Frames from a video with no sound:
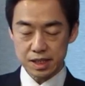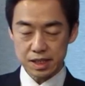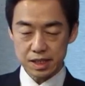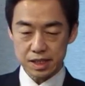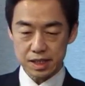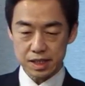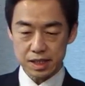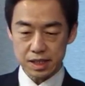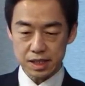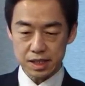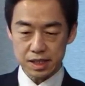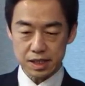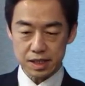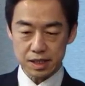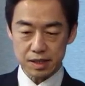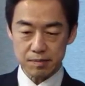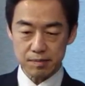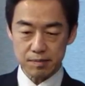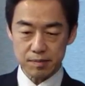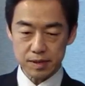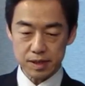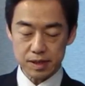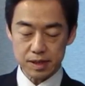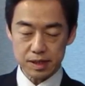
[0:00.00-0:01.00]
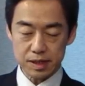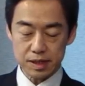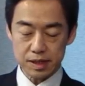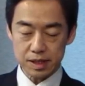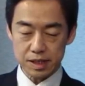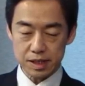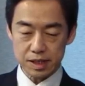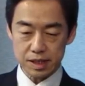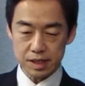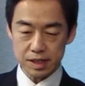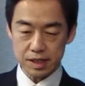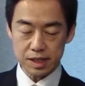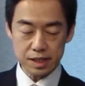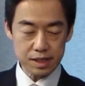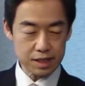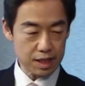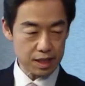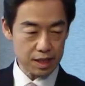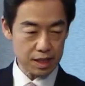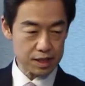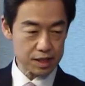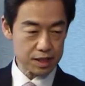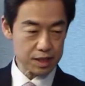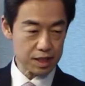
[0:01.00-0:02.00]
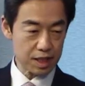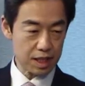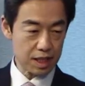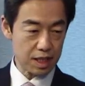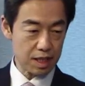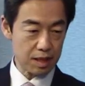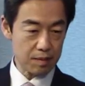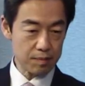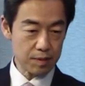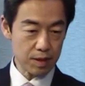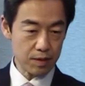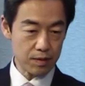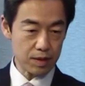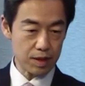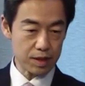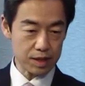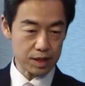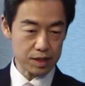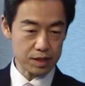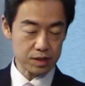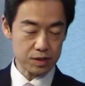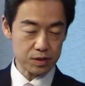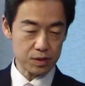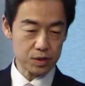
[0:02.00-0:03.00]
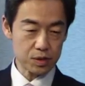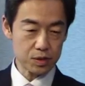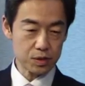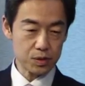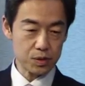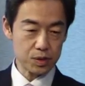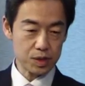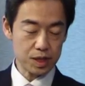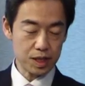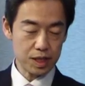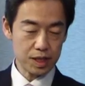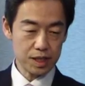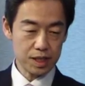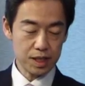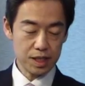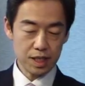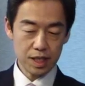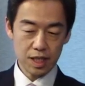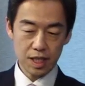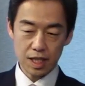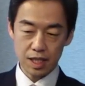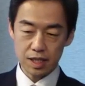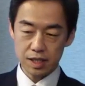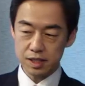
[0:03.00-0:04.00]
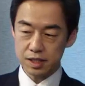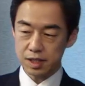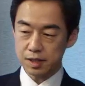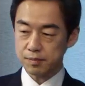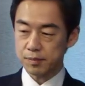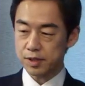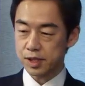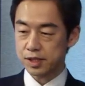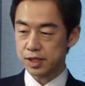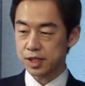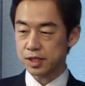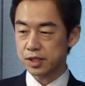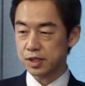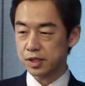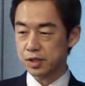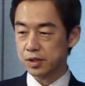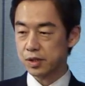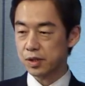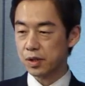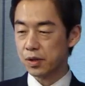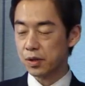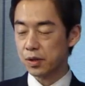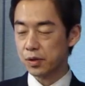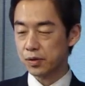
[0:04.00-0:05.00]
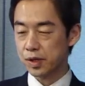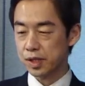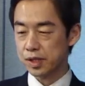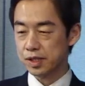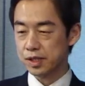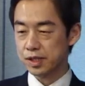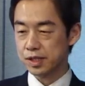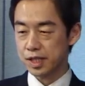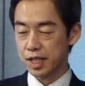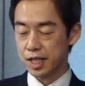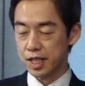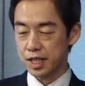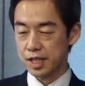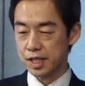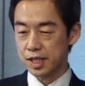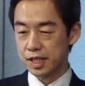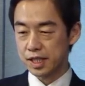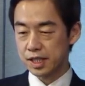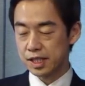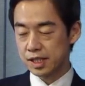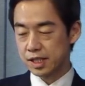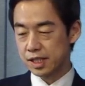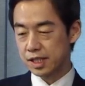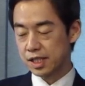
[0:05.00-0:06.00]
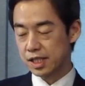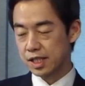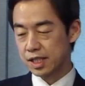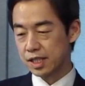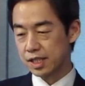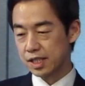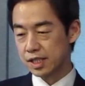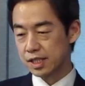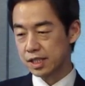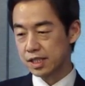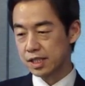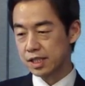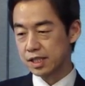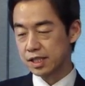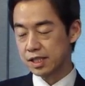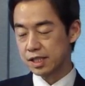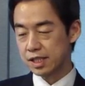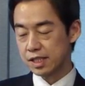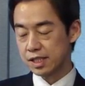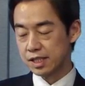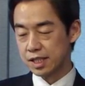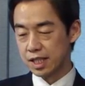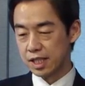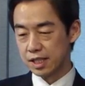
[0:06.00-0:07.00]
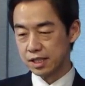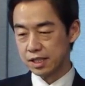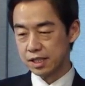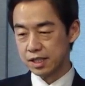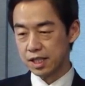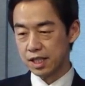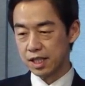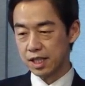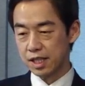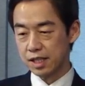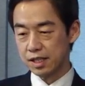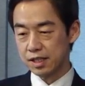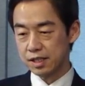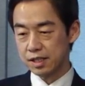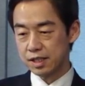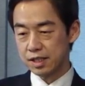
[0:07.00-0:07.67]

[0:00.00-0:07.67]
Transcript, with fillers: the, the deterrence power against North Korea. And President Yoon always say that